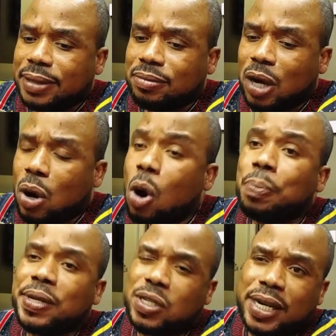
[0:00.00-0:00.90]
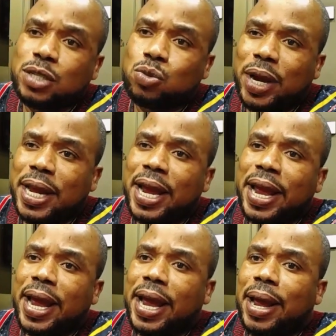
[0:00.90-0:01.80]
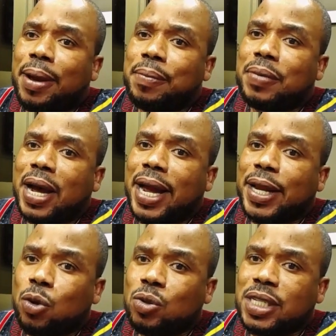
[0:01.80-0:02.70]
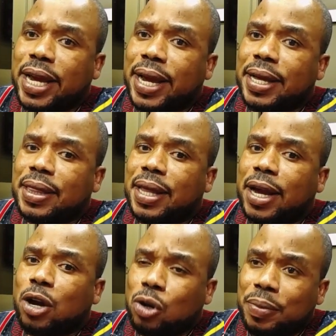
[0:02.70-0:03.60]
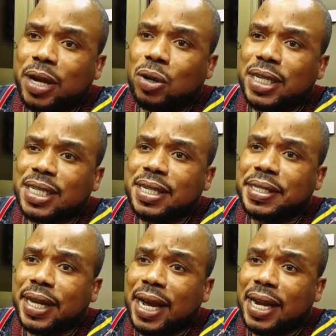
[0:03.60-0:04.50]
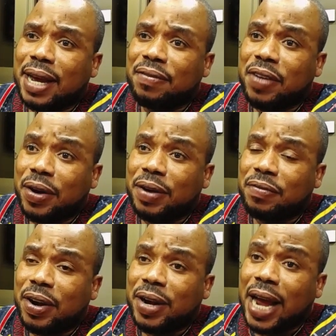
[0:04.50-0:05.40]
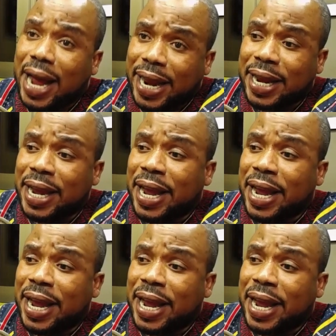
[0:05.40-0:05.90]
hope is on its way. I know, say, the economic conditions in Ghana are very, very high.